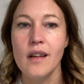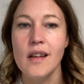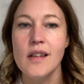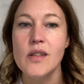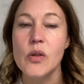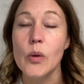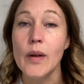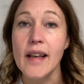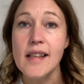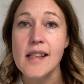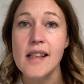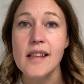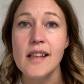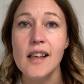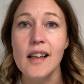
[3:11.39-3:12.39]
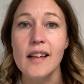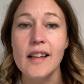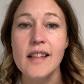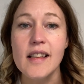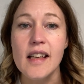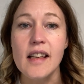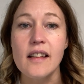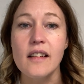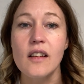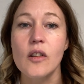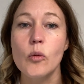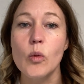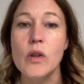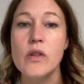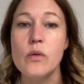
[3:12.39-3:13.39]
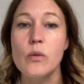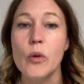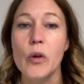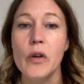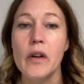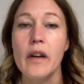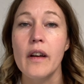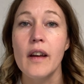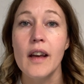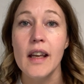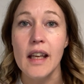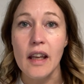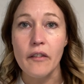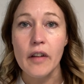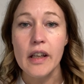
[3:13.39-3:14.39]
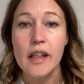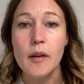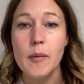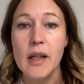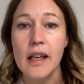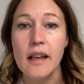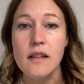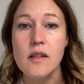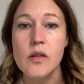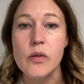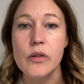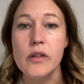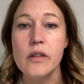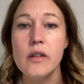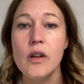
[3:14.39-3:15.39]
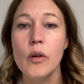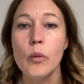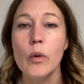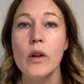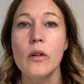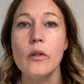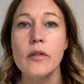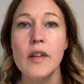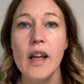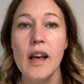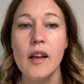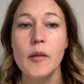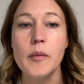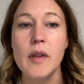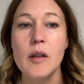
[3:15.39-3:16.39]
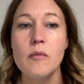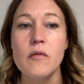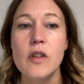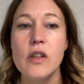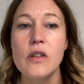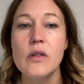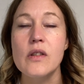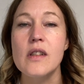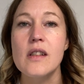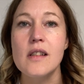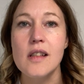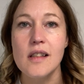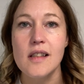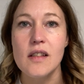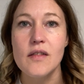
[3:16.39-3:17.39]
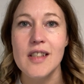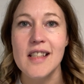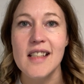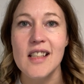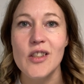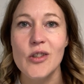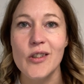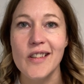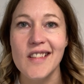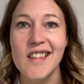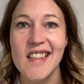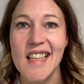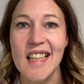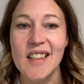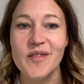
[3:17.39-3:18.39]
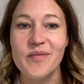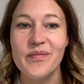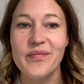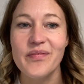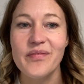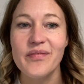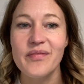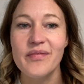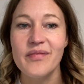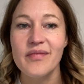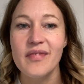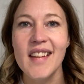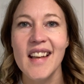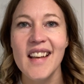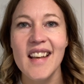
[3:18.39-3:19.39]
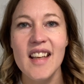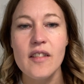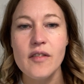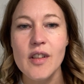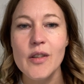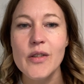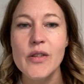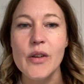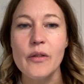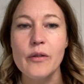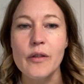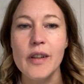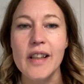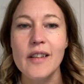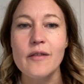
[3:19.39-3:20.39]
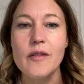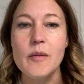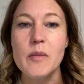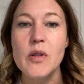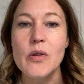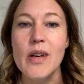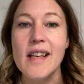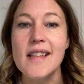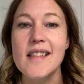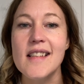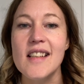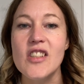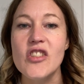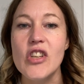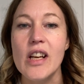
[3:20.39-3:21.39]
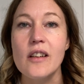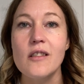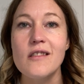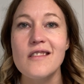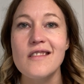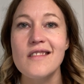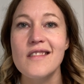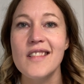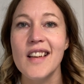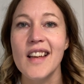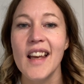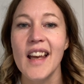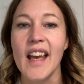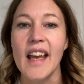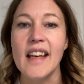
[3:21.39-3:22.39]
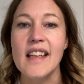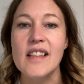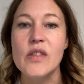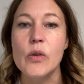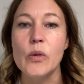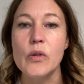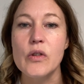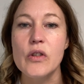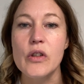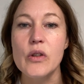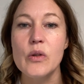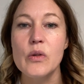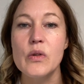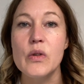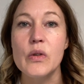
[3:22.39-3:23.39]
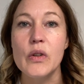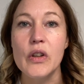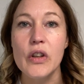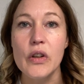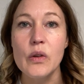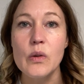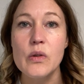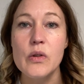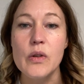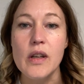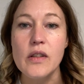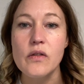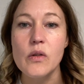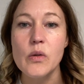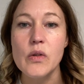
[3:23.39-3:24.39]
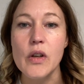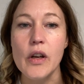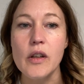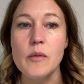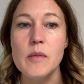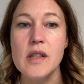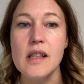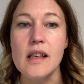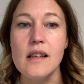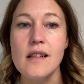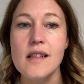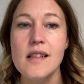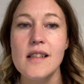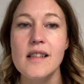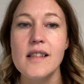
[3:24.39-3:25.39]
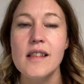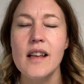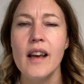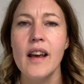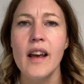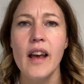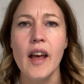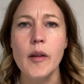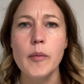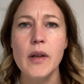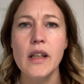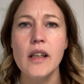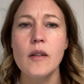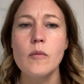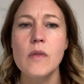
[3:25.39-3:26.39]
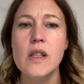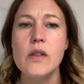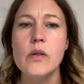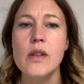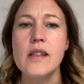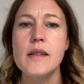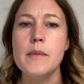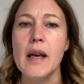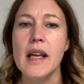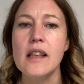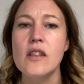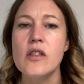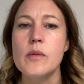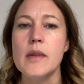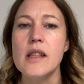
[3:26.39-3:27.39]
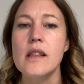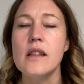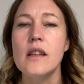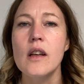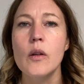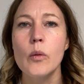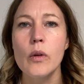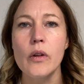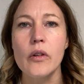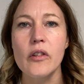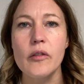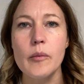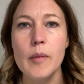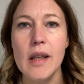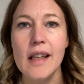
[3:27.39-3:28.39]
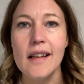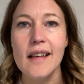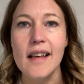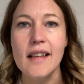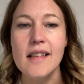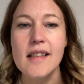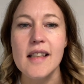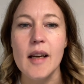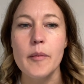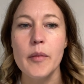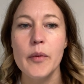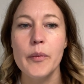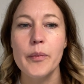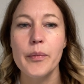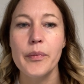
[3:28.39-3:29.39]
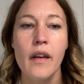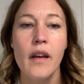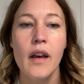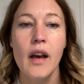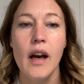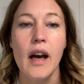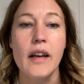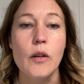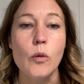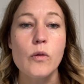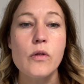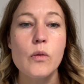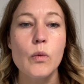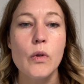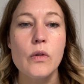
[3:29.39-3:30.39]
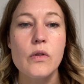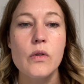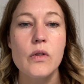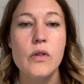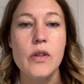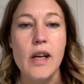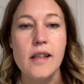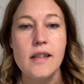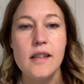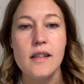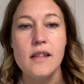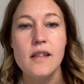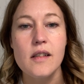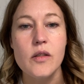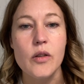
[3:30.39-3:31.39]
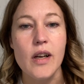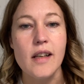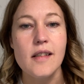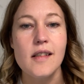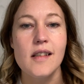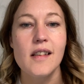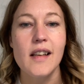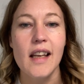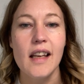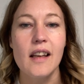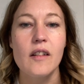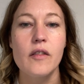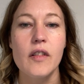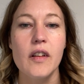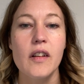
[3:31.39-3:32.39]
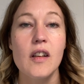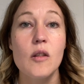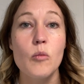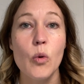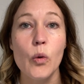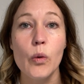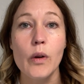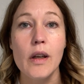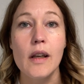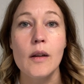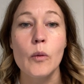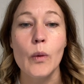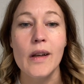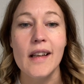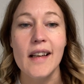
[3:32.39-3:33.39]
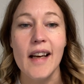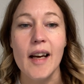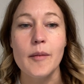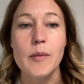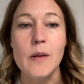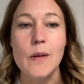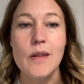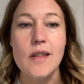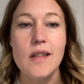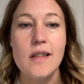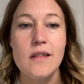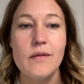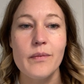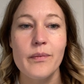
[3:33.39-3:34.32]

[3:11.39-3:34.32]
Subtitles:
So letting the client in on what's wrong, giving them an answer, will often help them reduce this activity during the day. If they're suffering from stress in general, and it's not due to acute stressful circumstances, helping them with stress management will often be the next step. I also want to address the distress that they can feel in the morning when it happens.